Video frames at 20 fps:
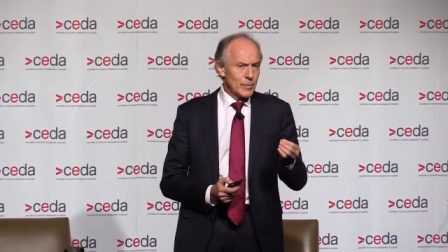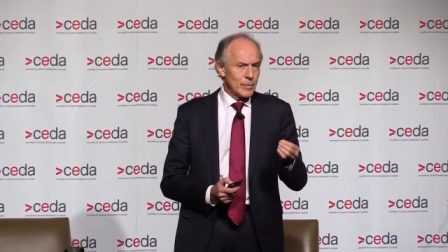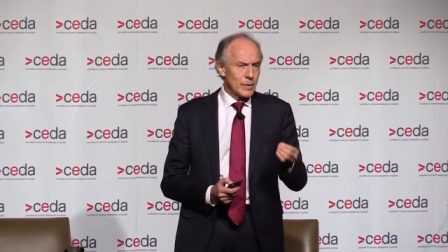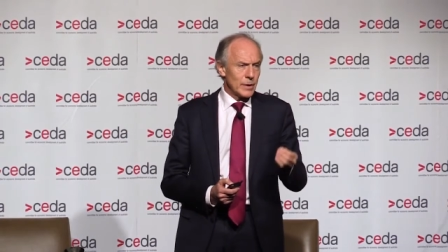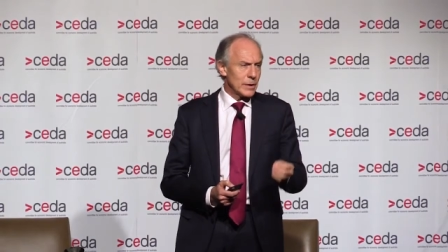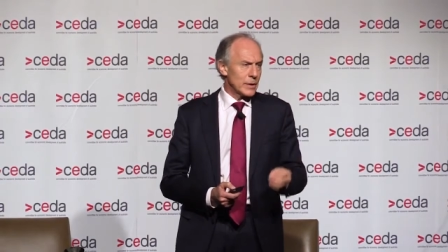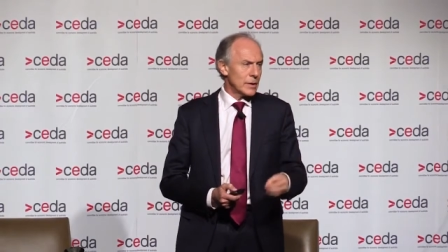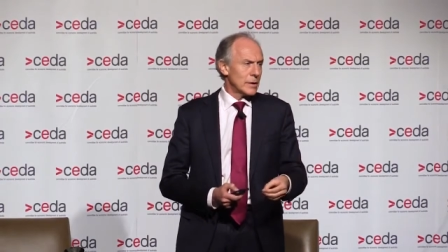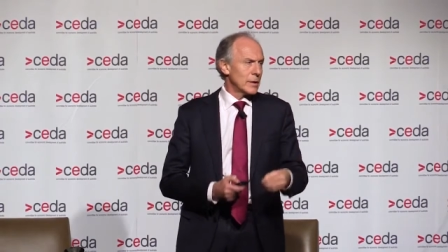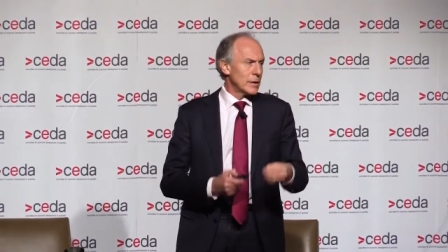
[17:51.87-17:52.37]

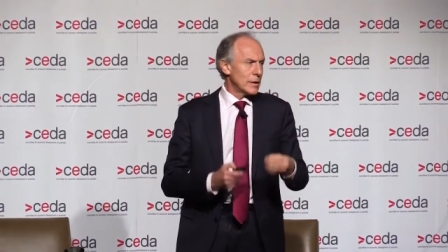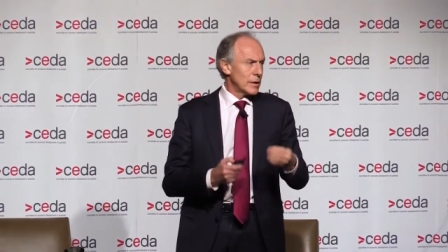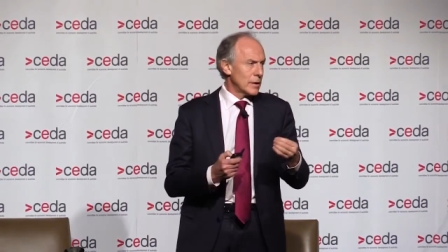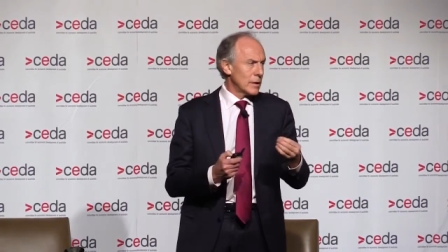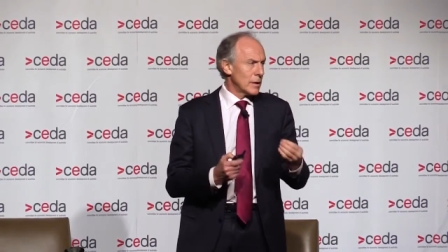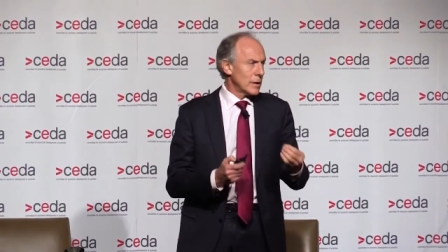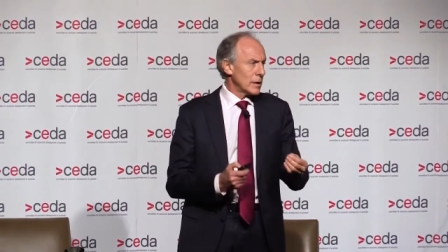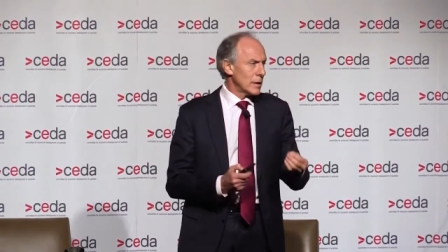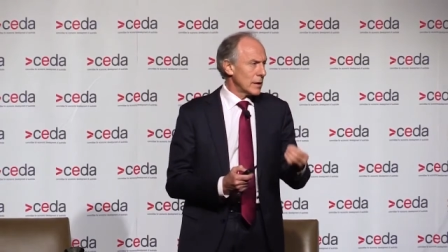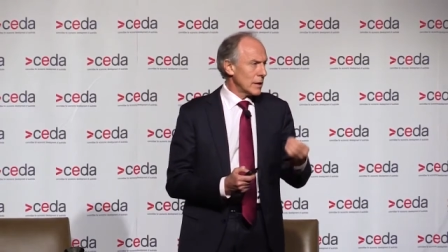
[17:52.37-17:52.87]
But
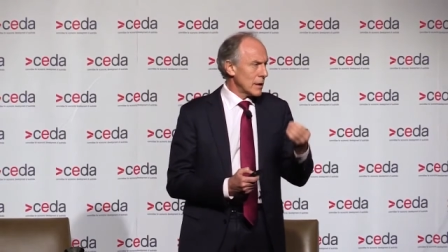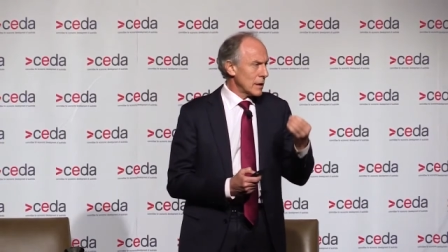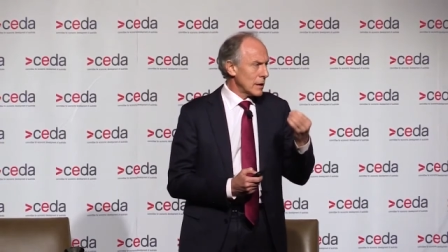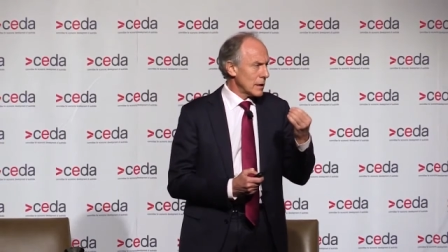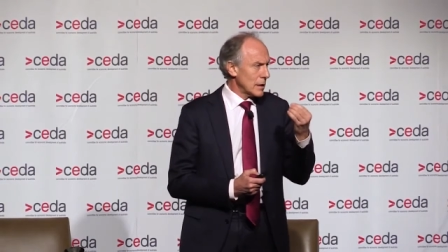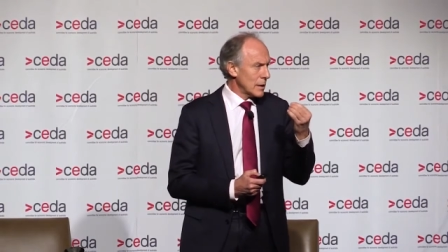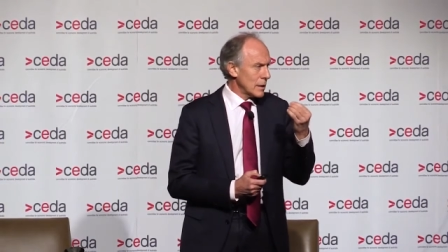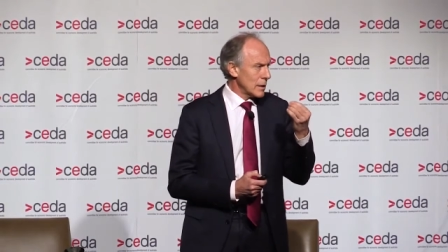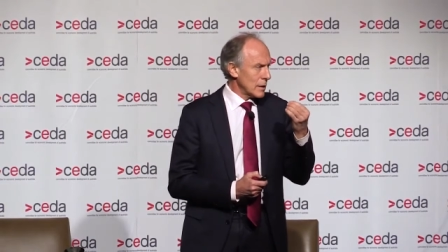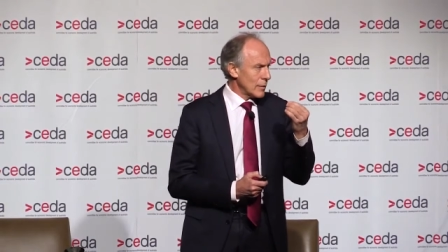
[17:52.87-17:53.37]

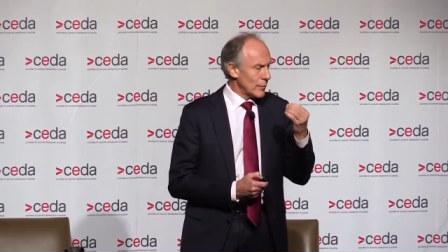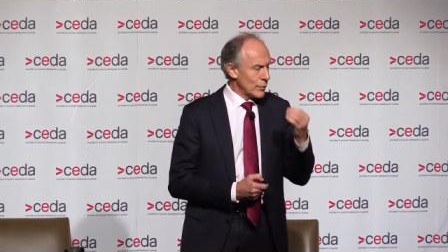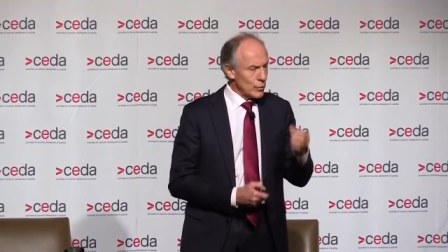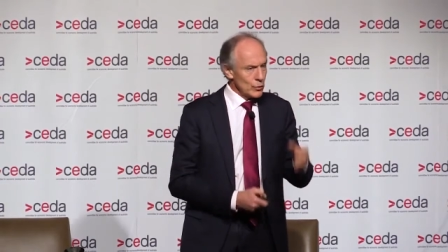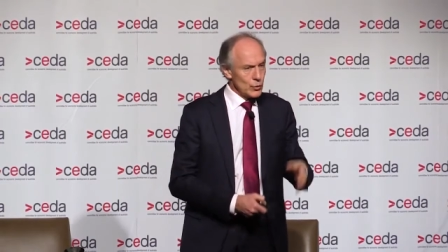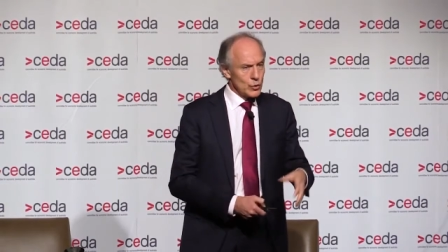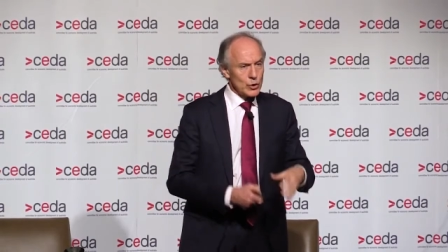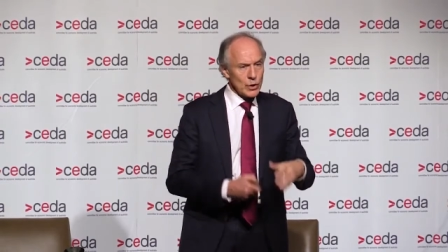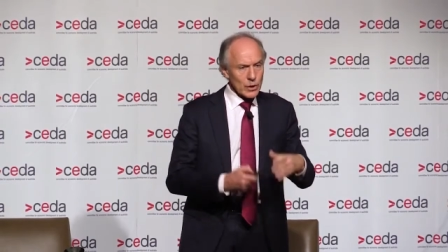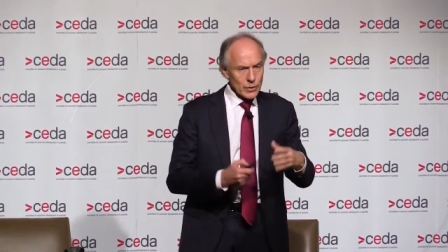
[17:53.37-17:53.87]
if
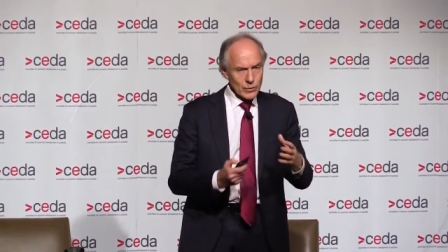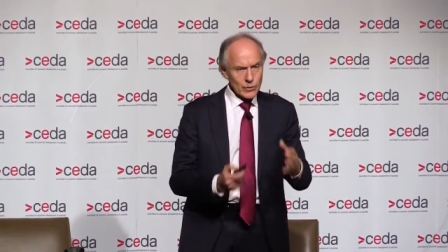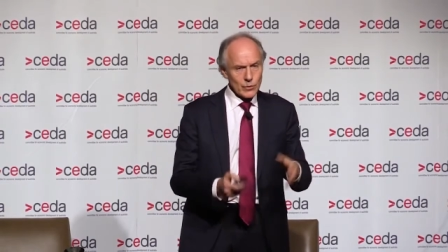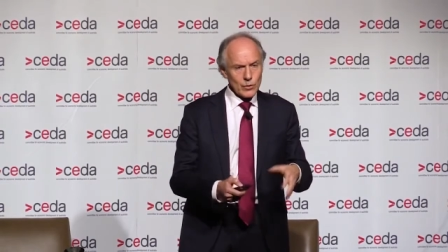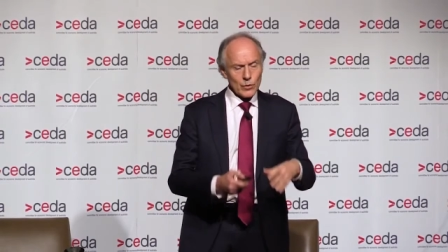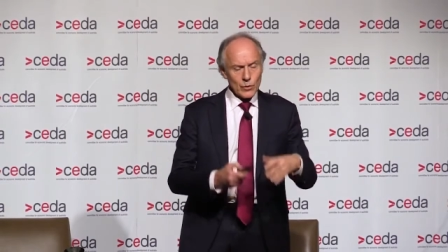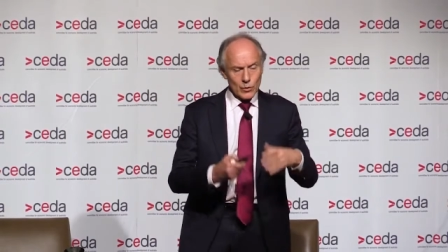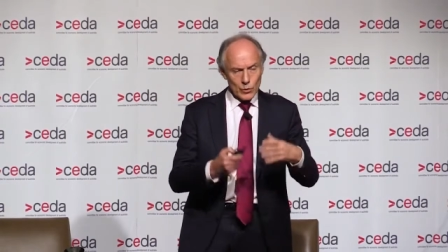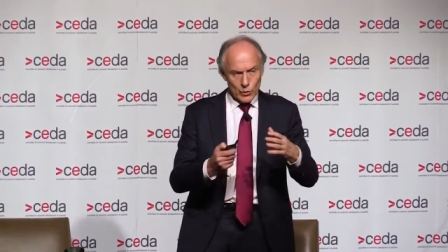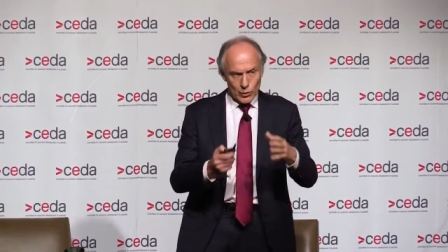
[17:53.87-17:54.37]
you
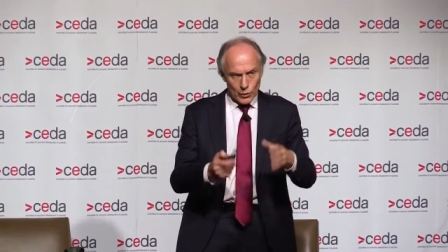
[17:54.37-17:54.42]
just